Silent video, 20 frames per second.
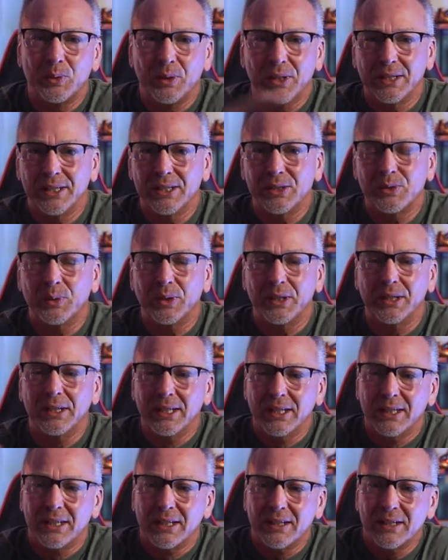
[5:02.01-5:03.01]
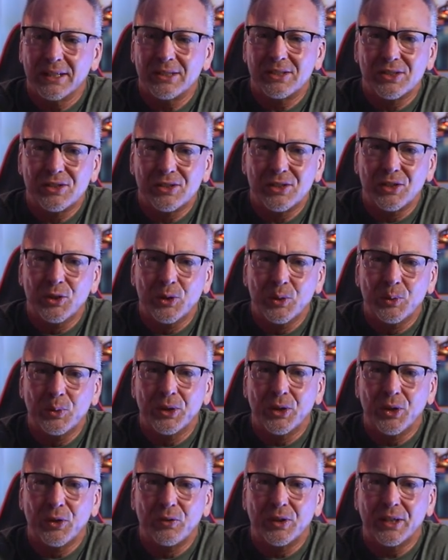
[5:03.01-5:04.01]
one and this one. This is the new
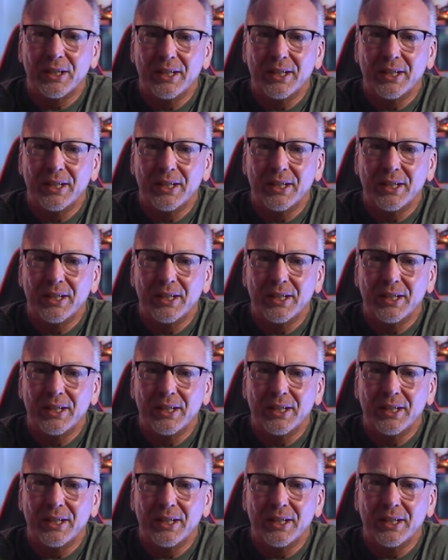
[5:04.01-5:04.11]
one over